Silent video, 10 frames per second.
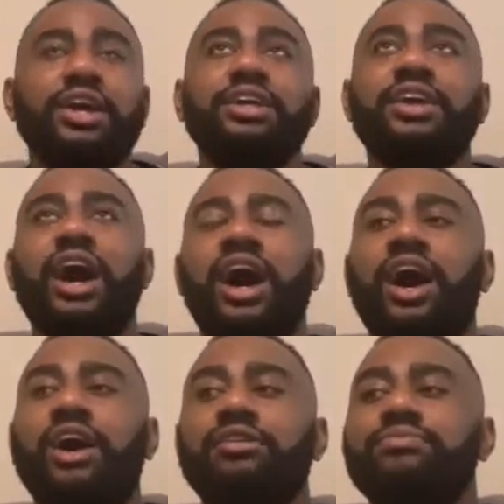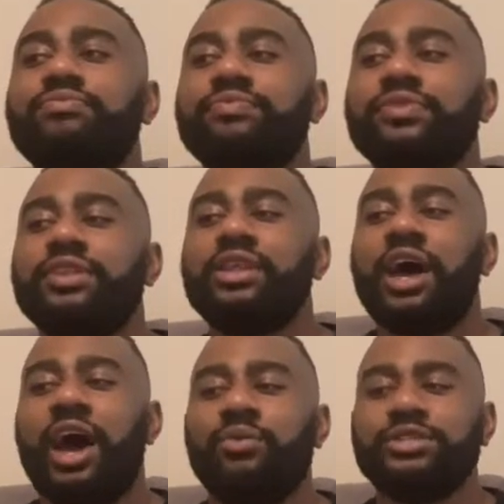Y'all,
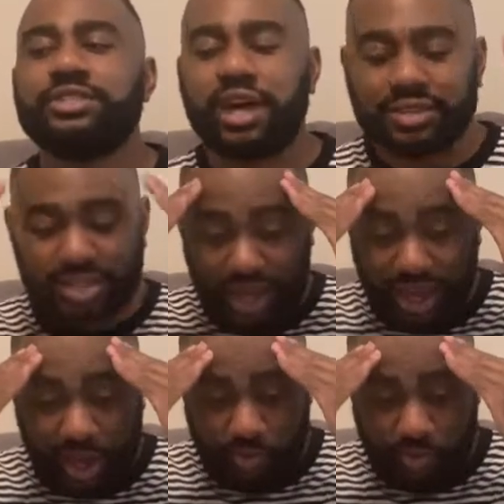I was so scared